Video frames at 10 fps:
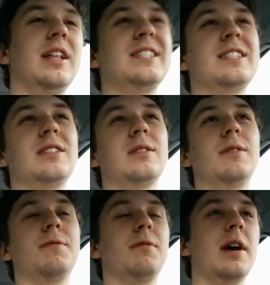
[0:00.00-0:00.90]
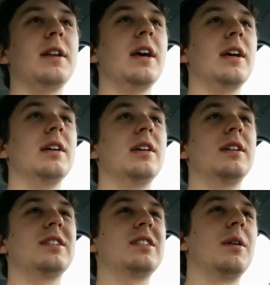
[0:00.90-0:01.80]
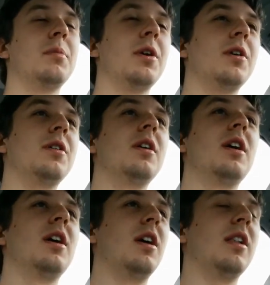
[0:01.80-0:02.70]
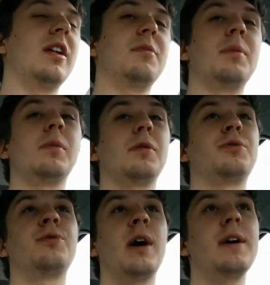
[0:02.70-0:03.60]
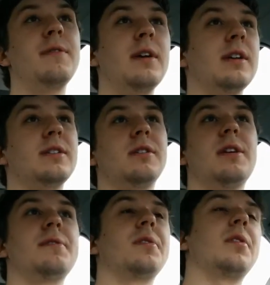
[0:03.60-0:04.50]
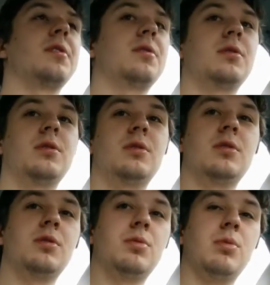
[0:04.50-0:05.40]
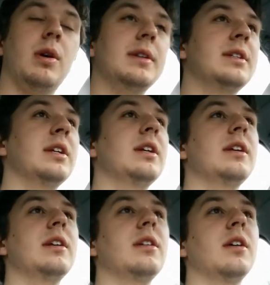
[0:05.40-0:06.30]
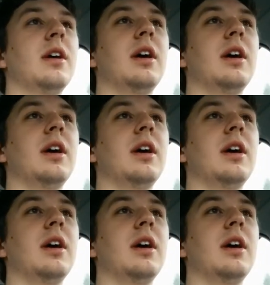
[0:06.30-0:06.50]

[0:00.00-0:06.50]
It's Friday. It's summer. A lot of people are driving. It's 11:20.